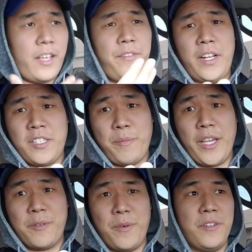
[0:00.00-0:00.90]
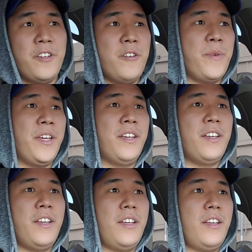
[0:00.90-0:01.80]
even as a baseball newbie,
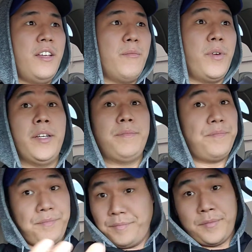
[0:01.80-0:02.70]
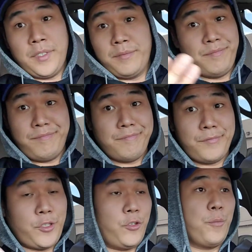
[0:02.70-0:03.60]
but you
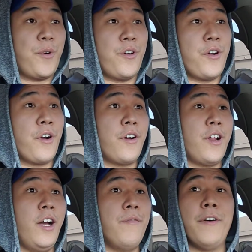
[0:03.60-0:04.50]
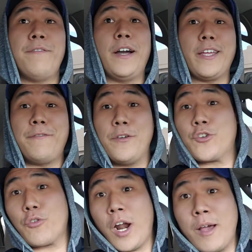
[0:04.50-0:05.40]
know, super nerd of the fucking
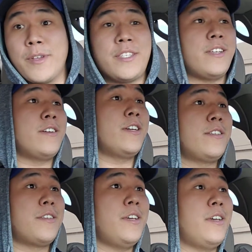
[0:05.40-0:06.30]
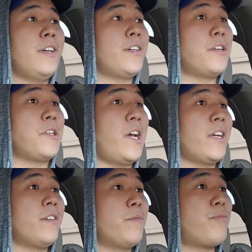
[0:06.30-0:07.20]
Futurama series, I can I
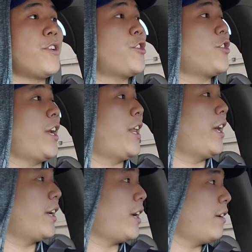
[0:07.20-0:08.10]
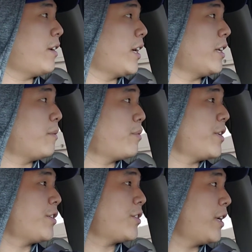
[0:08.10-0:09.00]
can appreciate Hank Aaron. I can
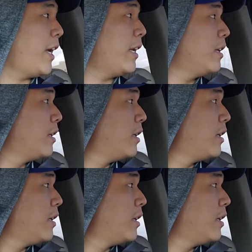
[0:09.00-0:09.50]
appreciate